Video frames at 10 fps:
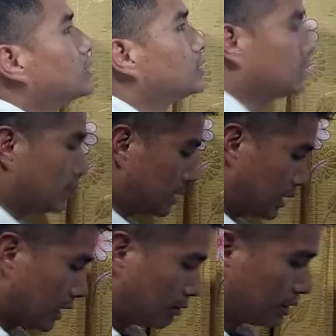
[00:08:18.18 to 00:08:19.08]
in the
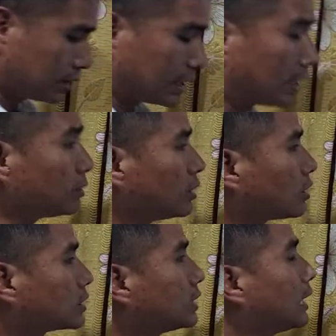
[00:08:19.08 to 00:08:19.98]
air. Now this carbon
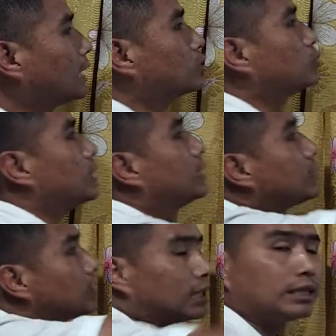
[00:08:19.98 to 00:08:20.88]
dioxide has to
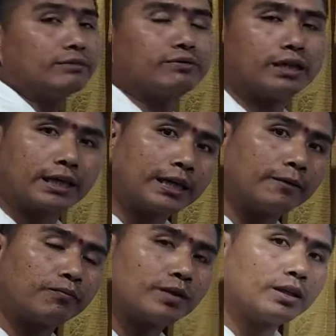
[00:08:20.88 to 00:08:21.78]
enter the leaf
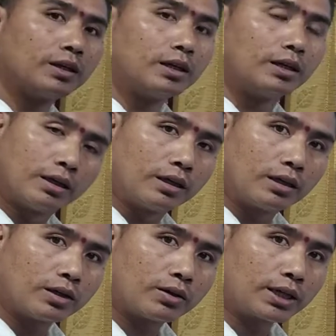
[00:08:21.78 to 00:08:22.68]
again.
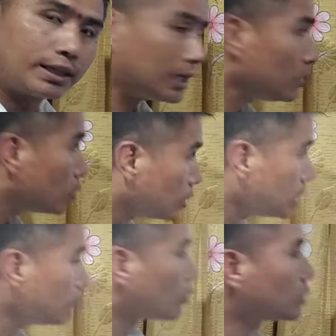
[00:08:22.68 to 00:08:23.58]
Okay, then
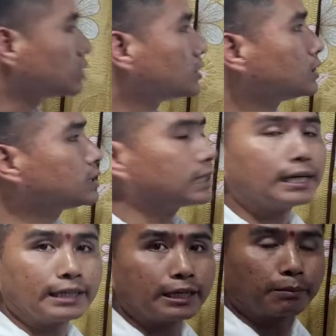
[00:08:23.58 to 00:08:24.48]
only photosynthesis
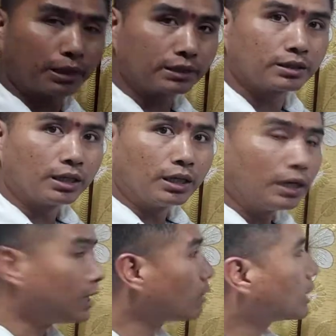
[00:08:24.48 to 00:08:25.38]
can take place.
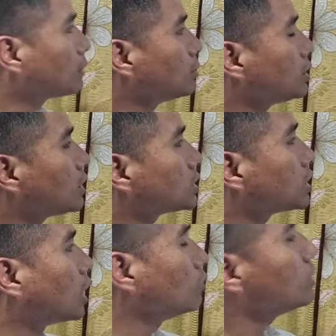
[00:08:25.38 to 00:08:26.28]
Now carbon dioxide,
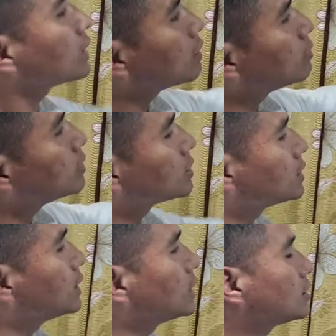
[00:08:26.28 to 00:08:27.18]
how will carbon
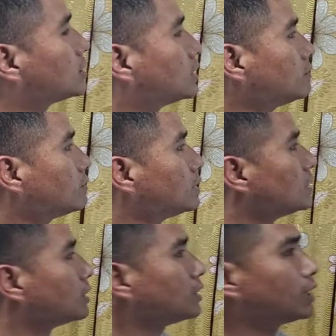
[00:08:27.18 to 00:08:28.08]
dioxide enter the leaf?
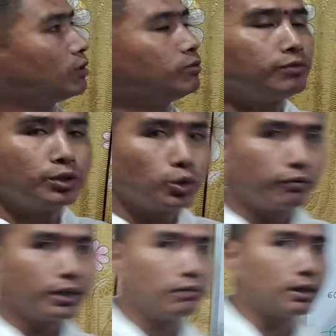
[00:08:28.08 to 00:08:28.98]
Now we know
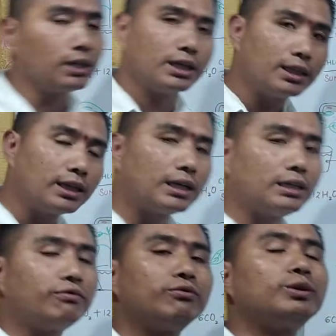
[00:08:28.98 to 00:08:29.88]
very well, in the
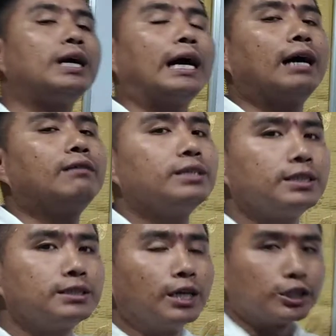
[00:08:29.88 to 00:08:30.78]
leaf we have
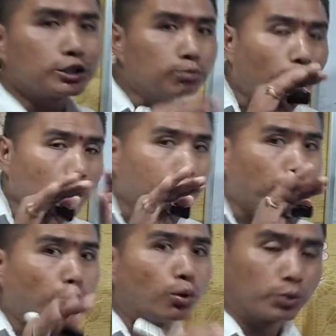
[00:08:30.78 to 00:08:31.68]
is small
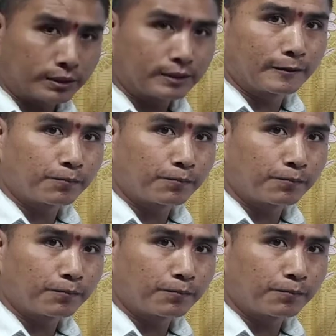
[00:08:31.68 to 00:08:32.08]
pores.